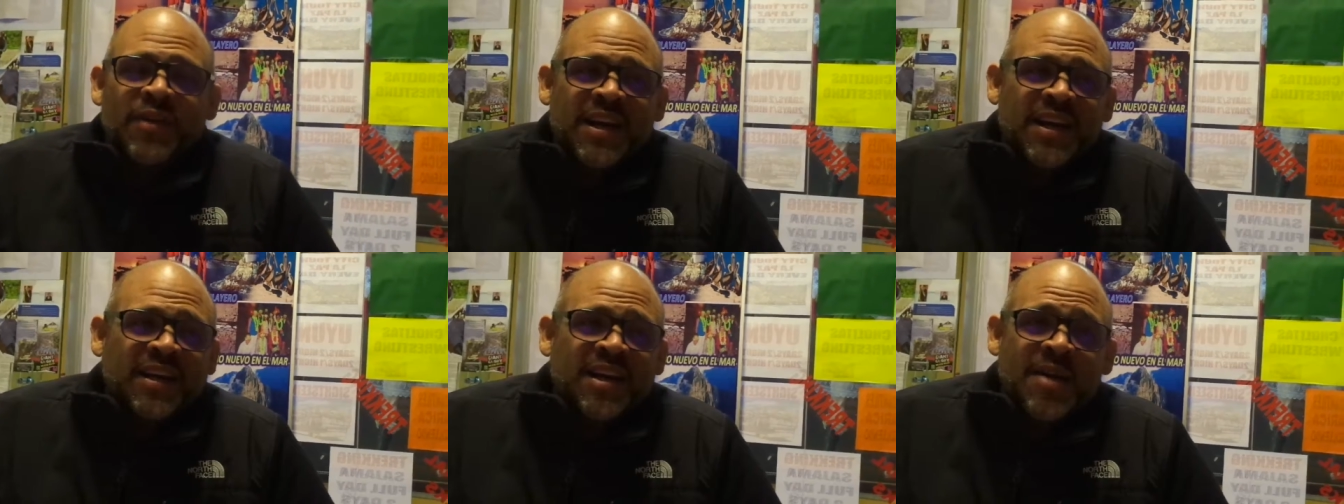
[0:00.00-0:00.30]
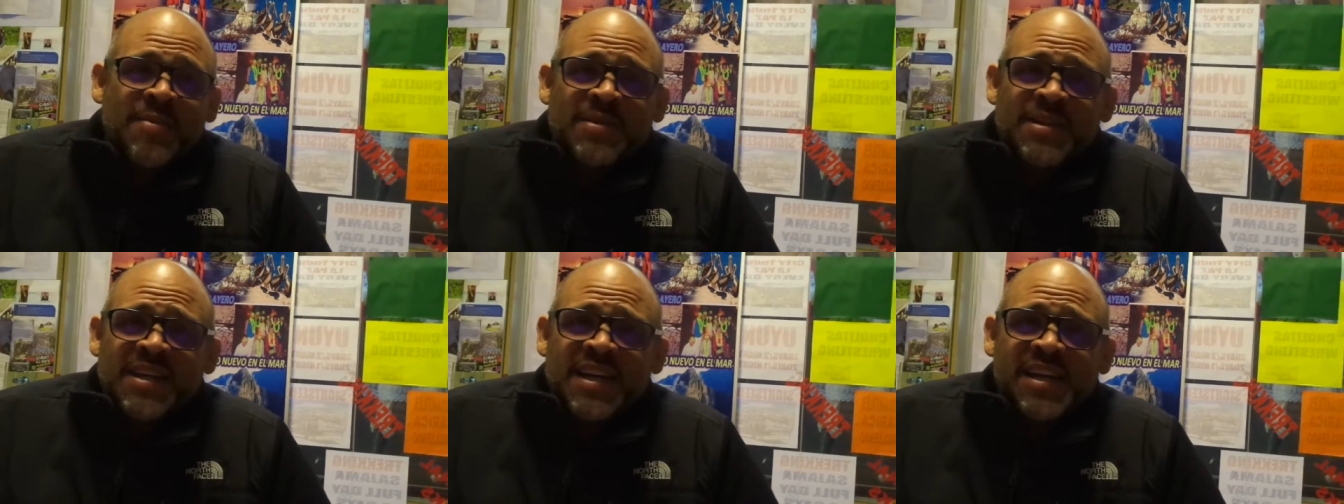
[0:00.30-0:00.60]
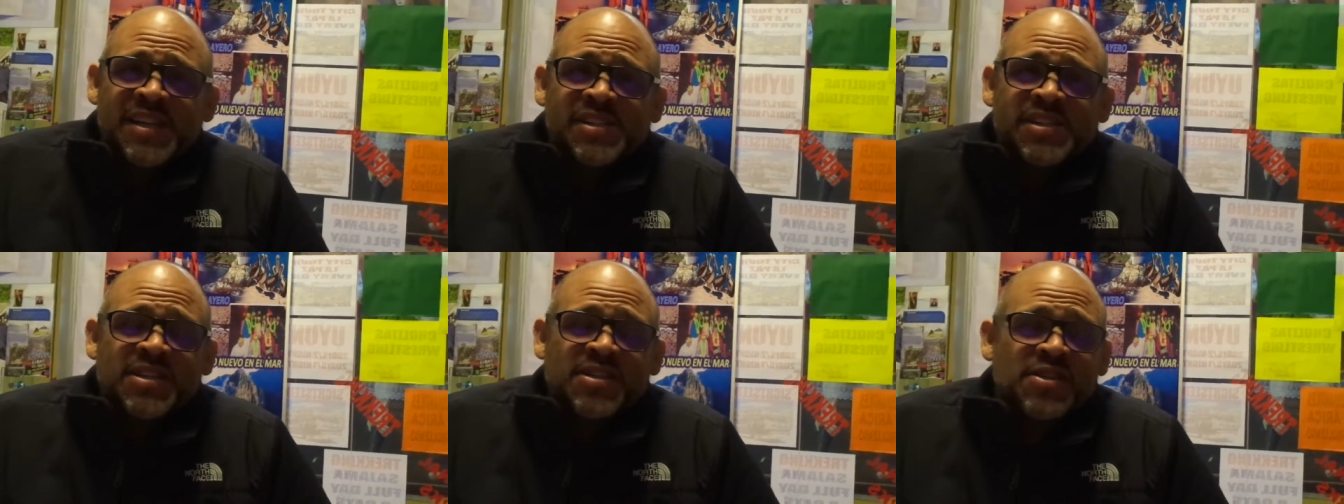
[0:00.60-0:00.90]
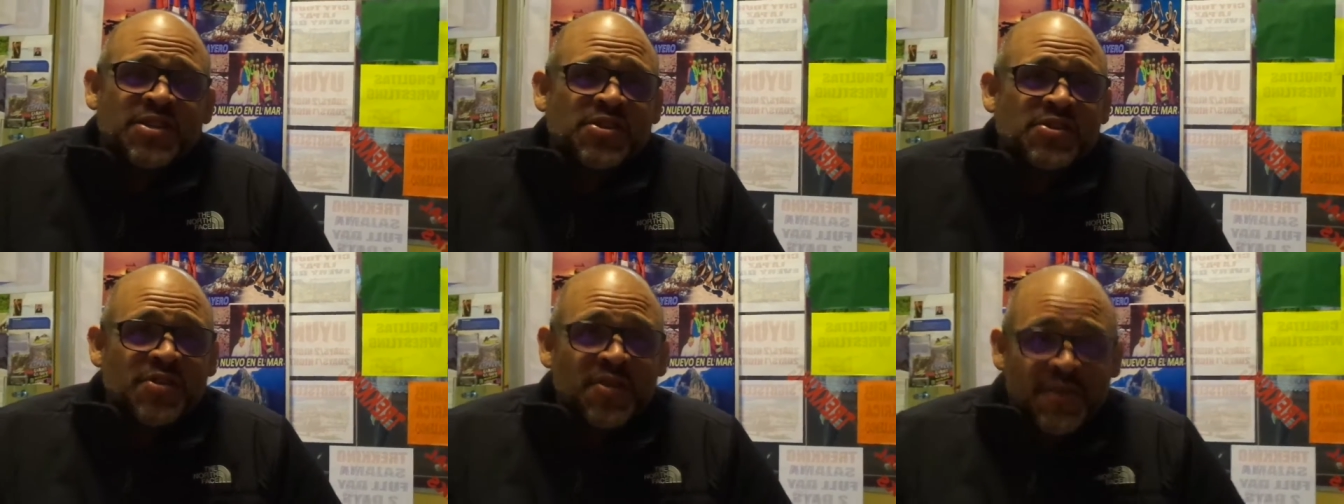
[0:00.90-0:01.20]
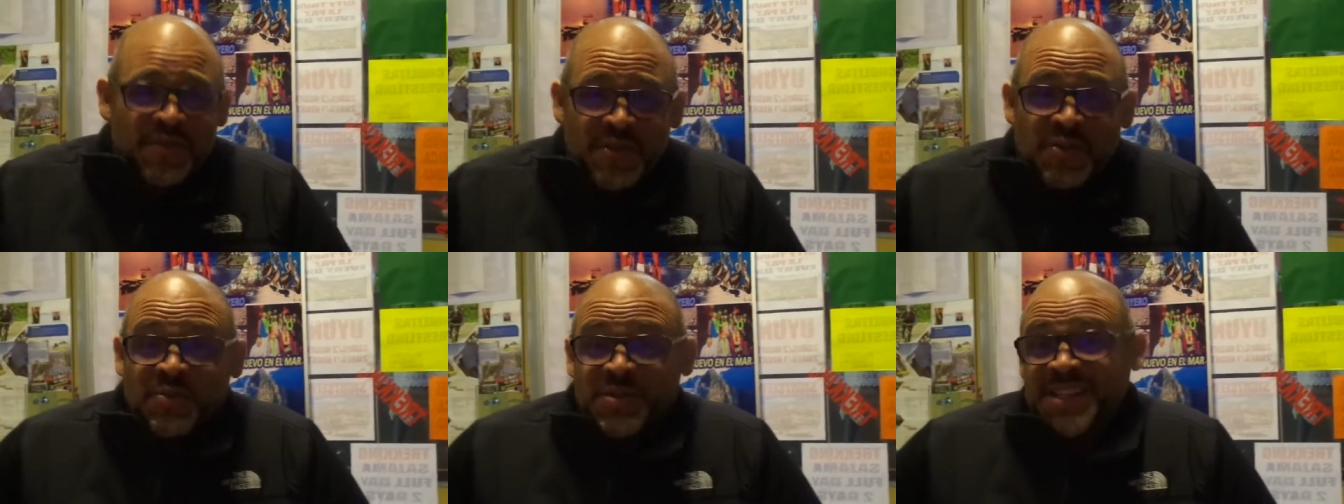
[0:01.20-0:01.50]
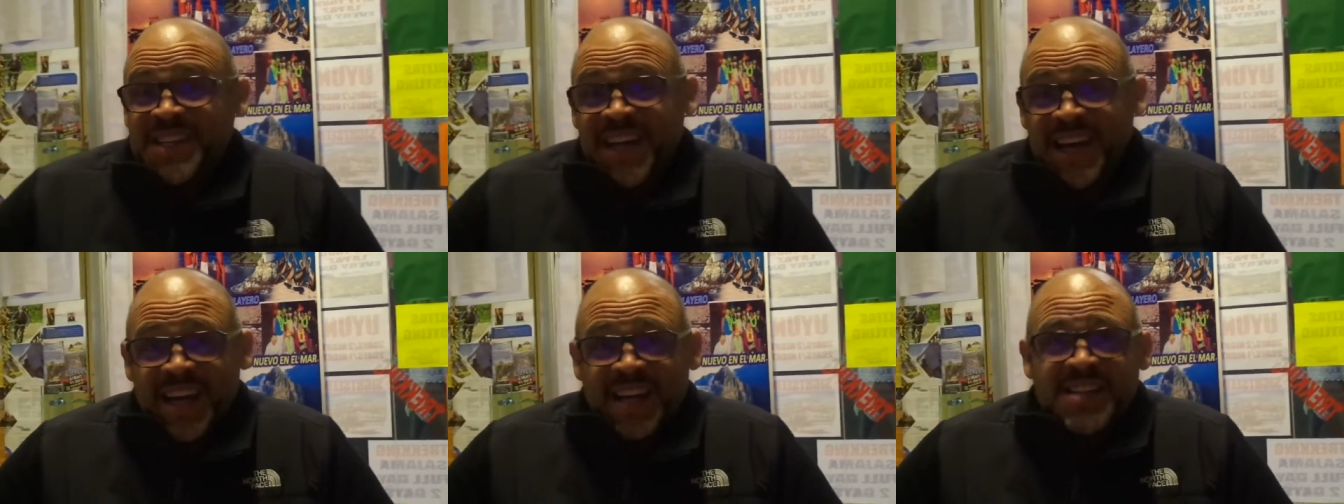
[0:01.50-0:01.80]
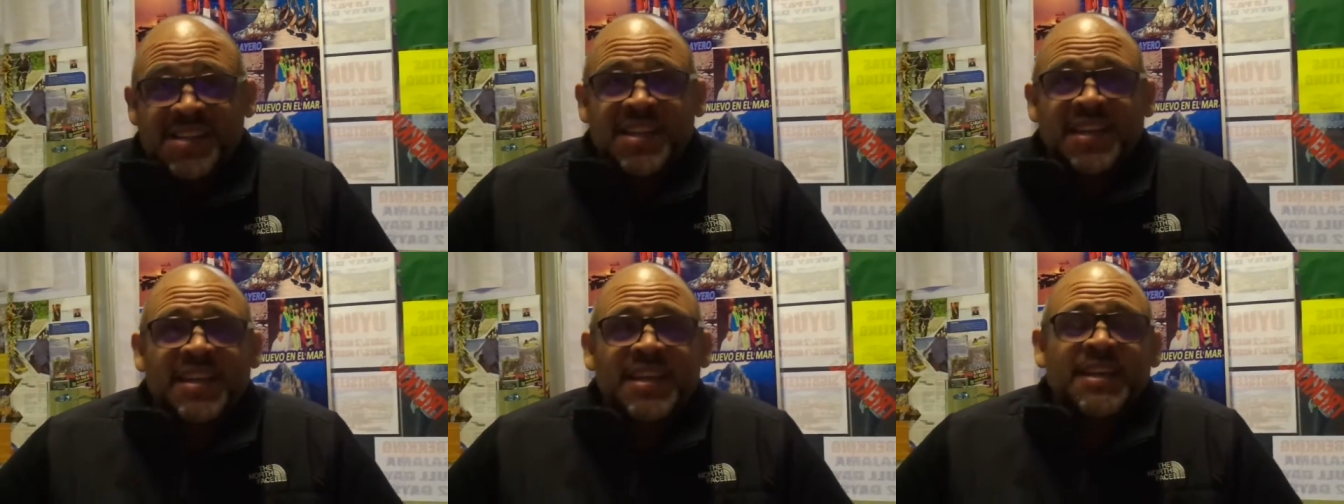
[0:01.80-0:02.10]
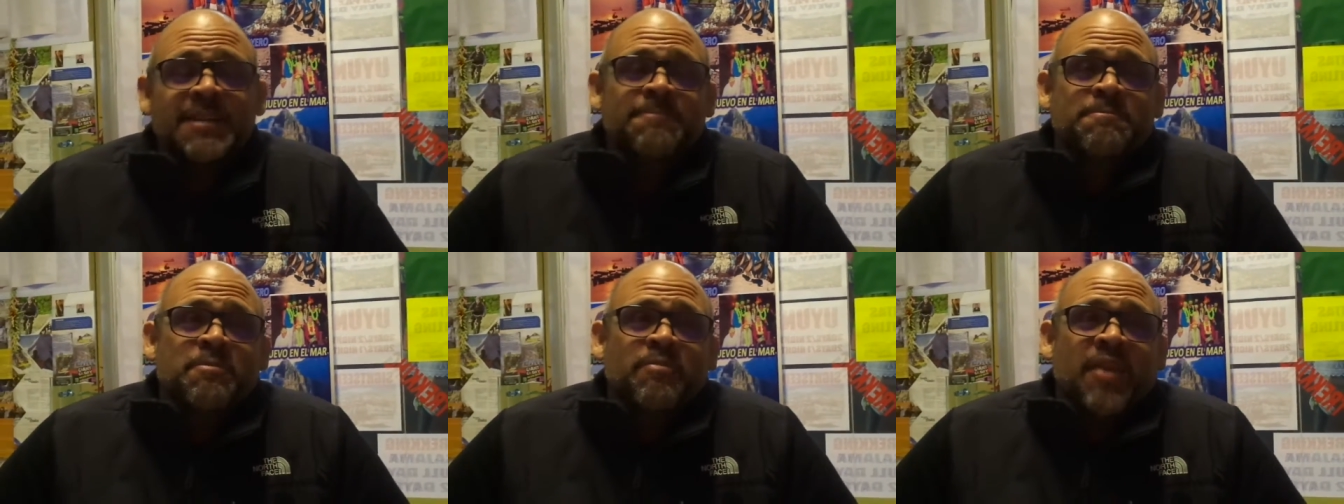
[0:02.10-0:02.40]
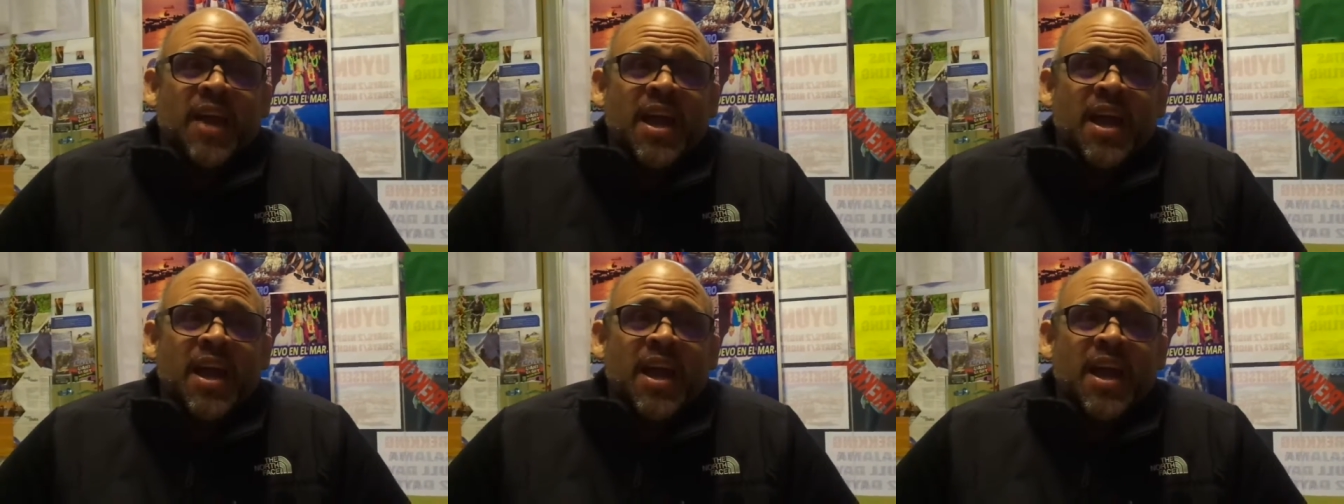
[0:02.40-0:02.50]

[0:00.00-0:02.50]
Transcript: great accommodations. The service was excellent.